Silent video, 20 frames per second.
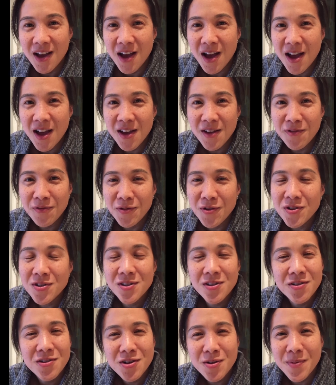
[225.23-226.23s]
I
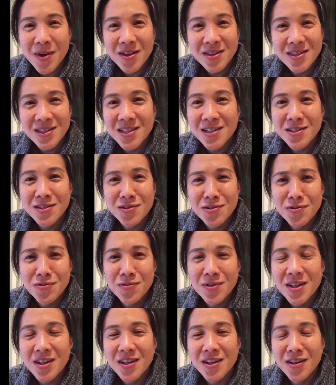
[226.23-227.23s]
first learned about
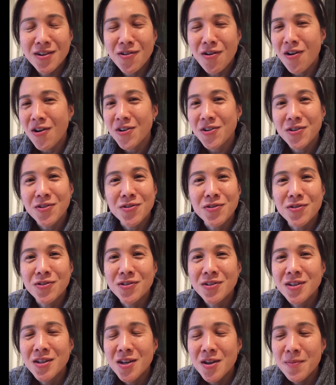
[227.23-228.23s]
Sisu reading an
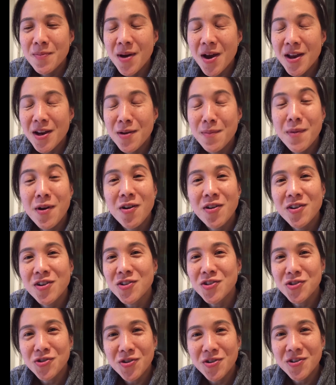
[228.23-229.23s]
article by an
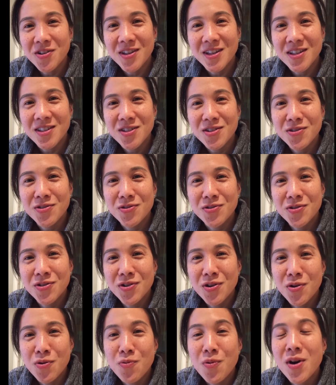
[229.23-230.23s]
American journalist who
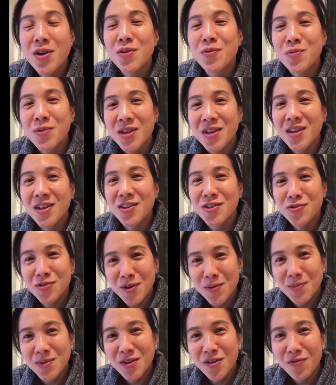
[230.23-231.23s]
took a one-week
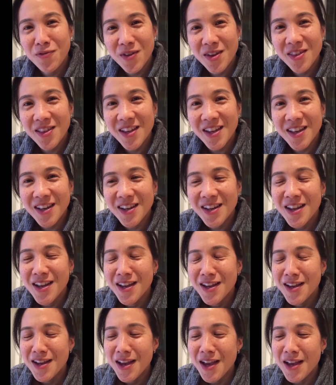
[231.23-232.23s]
trip to Finland
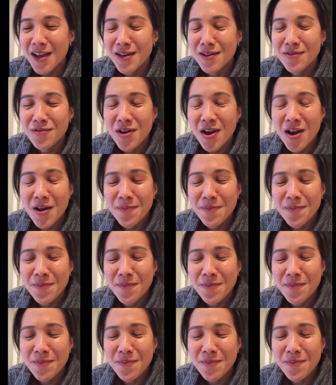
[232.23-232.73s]
and